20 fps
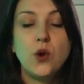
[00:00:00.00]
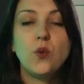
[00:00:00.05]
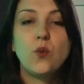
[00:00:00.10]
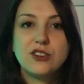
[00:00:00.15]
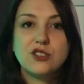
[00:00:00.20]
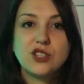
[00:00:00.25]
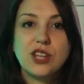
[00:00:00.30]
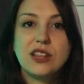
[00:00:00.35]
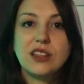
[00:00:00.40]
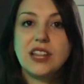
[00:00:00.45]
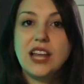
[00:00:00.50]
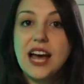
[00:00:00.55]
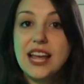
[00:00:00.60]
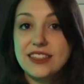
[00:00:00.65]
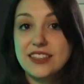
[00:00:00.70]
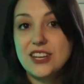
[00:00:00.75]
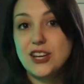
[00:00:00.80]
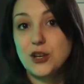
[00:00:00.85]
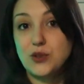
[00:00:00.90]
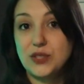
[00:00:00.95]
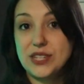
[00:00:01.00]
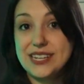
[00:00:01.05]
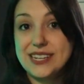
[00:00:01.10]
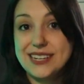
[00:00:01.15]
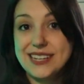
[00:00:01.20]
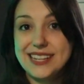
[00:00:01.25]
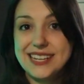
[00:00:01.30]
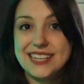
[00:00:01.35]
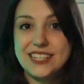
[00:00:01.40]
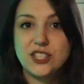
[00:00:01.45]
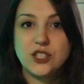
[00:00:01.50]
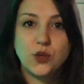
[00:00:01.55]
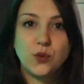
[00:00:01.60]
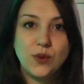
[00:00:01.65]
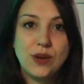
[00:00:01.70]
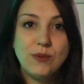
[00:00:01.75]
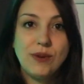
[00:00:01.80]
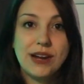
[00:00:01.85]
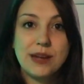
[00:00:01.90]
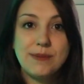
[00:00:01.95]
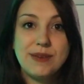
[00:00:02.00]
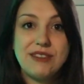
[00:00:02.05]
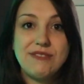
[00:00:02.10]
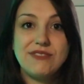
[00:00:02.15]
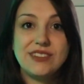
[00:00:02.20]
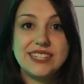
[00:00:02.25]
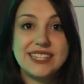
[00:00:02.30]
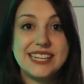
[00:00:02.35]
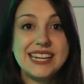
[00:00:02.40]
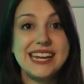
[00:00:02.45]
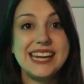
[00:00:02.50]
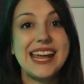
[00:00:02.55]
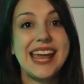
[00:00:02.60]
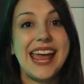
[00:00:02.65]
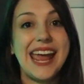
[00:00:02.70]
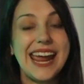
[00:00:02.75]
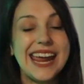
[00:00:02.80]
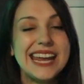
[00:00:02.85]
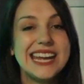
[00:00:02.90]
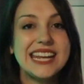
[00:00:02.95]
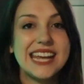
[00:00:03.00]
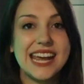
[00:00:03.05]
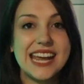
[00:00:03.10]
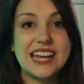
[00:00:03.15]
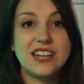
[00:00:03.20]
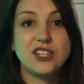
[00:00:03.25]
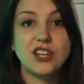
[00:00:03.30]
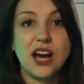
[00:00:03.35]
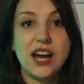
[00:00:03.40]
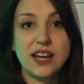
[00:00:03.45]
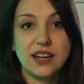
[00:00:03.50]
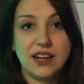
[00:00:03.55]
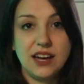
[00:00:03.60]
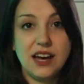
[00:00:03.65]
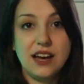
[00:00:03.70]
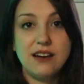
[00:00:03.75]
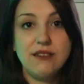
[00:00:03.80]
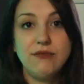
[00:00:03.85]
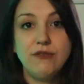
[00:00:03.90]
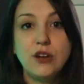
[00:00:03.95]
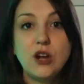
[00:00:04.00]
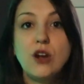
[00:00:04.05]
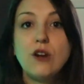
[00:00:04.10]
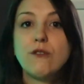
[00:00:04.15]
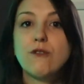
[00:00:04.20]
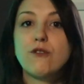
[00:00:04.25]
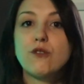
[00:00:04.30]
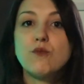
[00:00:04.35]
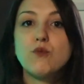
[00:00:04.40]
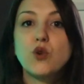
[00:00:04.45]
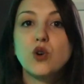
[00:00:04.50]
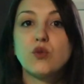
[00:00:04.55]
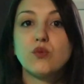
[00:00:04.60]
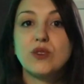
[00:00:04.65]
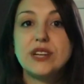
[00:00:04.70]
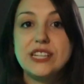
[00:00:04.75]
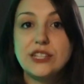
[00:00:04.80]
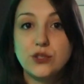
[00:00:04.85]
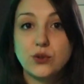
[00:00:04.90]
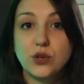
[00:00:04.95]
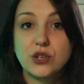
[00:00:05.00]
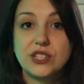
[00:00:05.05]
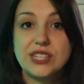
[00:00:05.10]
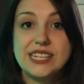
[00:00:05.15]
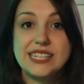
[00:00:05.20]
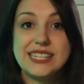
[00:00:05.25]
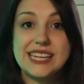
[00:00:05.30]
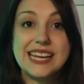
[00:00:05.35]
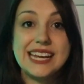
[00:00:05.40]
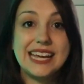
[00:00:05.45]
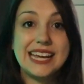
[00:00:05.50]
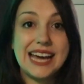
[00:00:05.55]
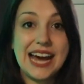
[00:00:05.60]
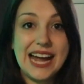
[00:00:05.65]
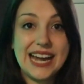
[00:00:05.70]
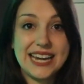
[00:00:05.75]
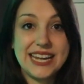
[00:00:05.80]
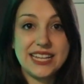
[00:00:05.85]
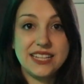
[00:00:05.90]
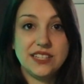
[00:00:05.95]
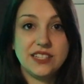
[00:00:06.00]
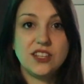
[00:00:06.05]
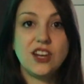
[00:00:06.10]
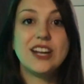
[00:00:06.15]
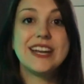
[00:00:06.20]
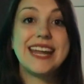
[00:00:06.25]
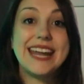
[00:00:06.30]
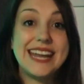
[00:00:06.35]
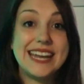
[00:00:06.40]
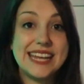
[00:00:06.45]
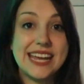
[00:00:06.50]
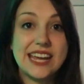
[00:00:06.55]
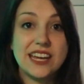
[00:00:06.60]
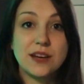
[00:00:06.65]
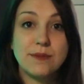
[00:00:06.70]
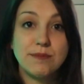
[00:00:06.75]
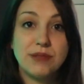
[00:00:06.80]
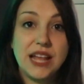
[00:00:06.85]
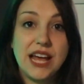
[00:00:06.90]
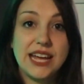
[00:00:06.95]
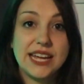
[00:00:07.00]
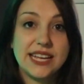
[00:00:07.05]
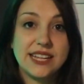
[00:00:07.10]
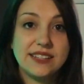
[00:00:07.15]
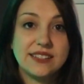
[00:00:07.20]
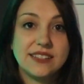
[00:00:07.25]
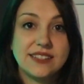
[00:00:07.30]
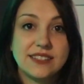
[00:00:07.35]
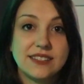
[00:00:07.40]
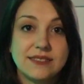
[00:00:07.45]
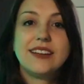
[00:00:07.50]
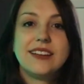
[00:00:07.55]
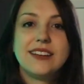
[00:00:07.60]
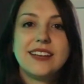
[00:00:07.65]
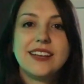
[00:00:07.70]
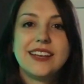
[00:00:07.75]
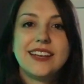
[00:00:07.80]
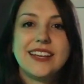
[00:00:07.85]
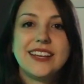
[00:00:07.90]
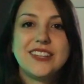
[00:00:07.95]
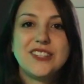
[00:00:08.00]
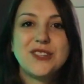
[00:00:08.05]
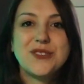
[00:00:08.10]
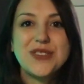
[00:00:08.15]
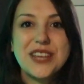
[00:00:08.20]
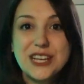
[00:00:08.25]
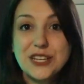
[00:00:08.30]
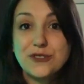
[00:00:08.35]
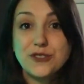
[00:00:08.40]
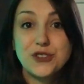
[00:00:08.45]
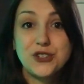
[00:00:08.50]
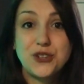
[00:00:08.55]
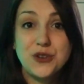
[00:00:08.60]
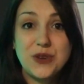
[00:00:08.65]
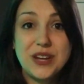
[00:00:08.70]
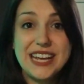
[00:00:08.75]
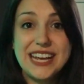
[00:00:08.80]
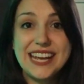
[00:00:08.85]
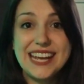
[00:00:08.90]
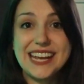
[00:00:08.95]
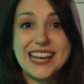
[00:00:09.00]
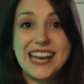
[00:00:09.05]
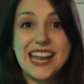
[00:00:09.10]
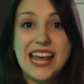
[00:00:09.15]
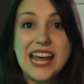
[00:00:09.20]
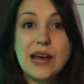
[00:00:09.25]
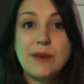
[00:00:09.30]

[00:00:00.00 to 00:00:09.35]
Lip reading: There's a lot that goes into this, so we recommend visiting ada.gov for more resources and guidance on ADA compliance. So thanks for tuning in.